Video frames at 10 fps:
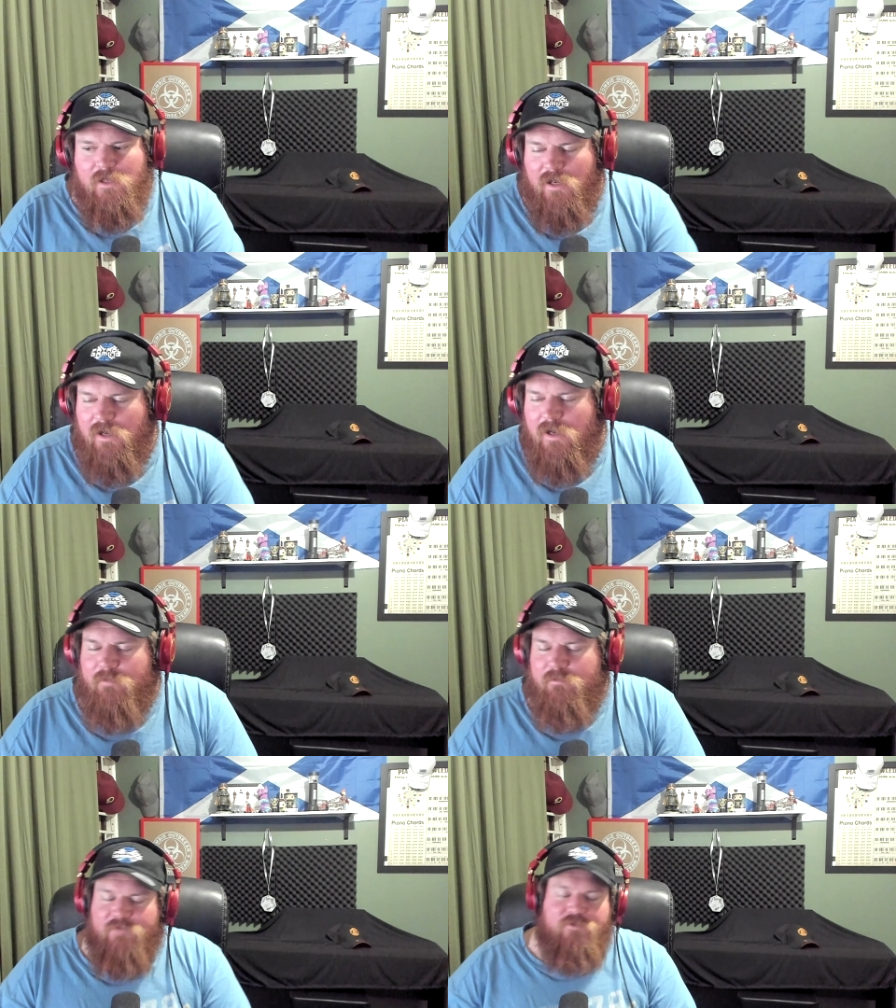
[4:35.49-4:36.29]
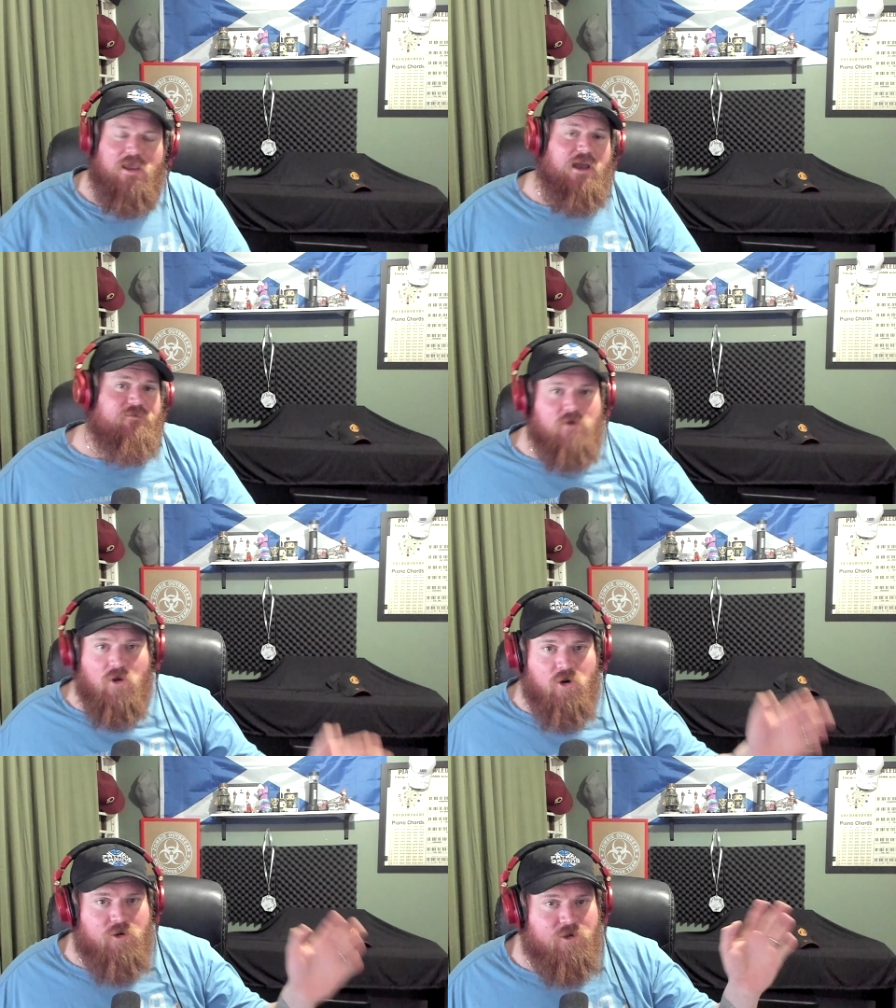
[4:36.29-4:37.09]
If you haven't
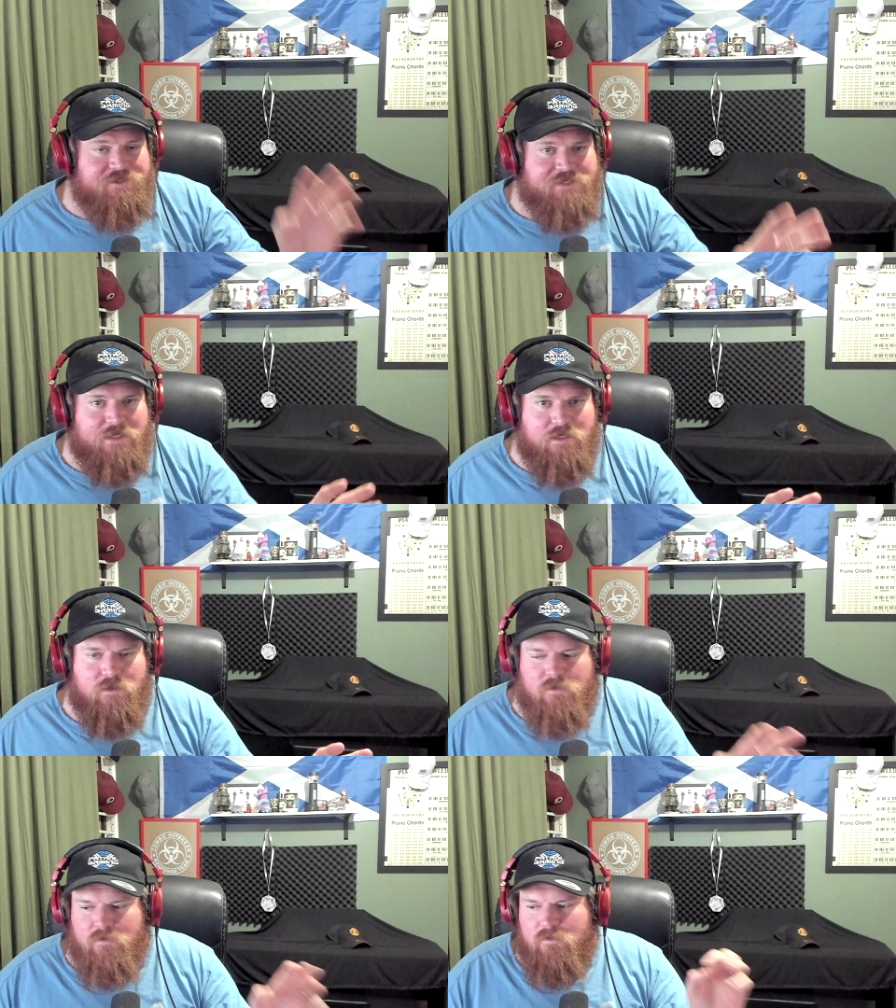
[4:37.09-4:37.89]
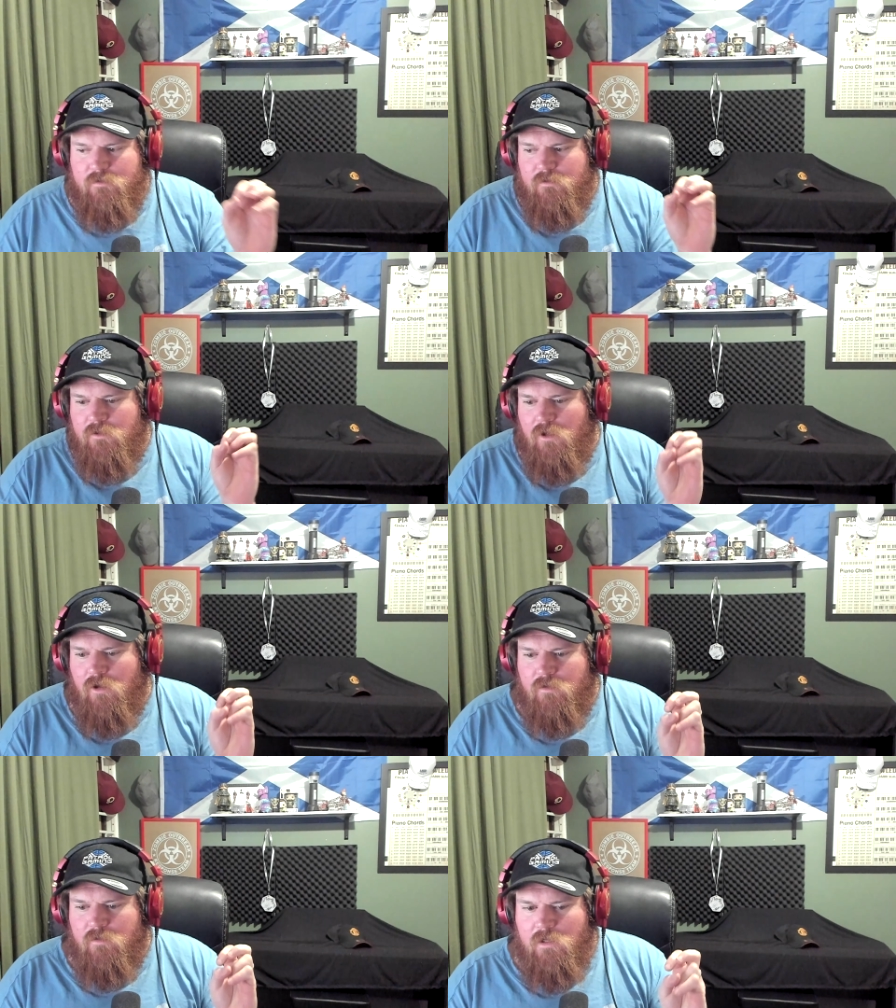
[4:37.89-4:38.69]
heard her sing, you know,
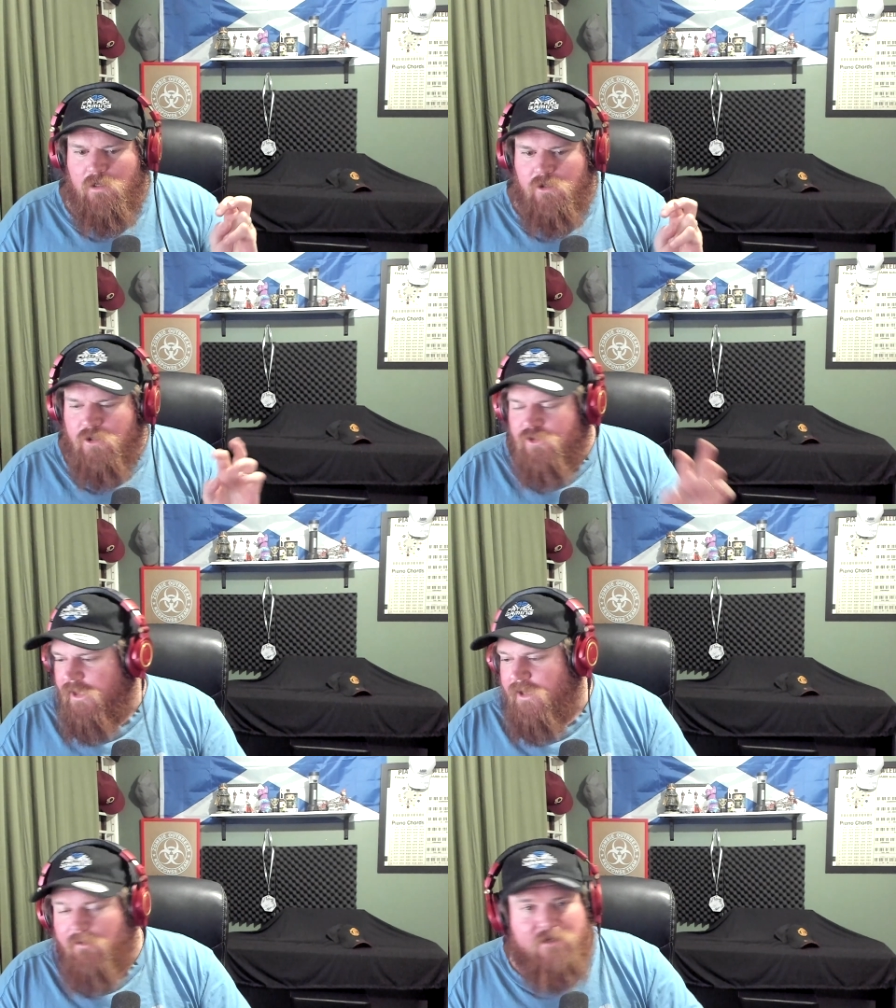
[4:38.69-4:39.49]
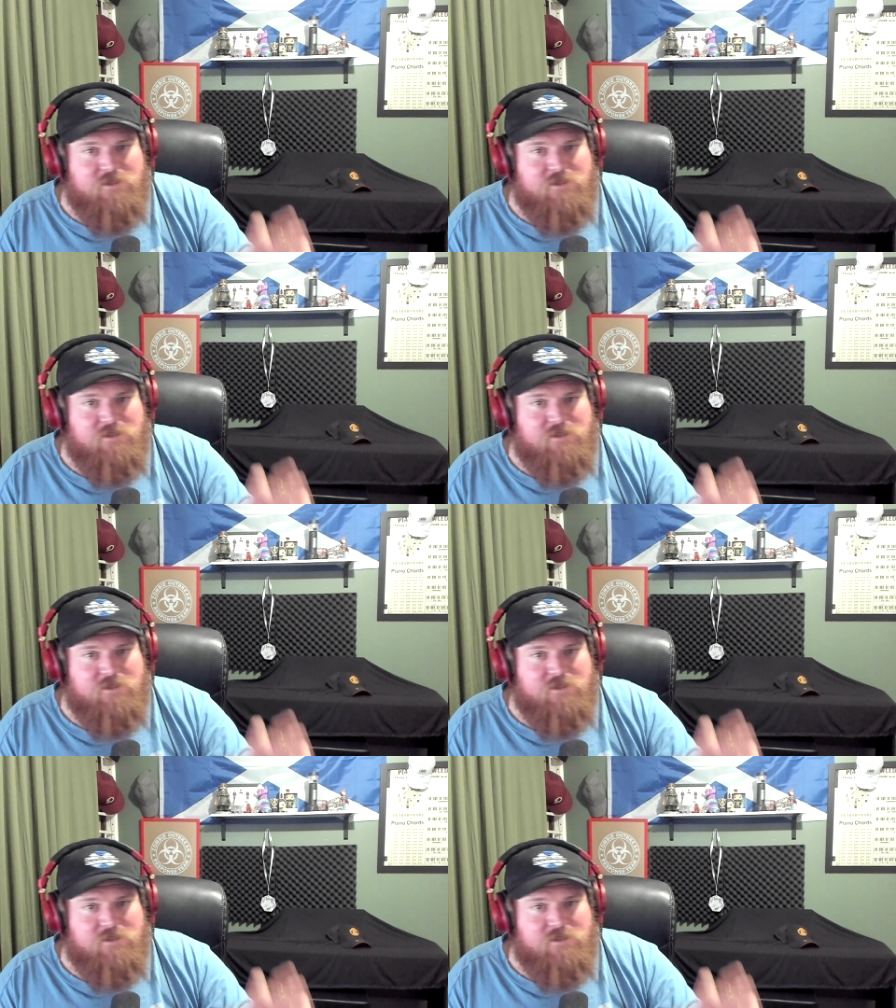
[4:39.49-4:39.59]
you can check her out.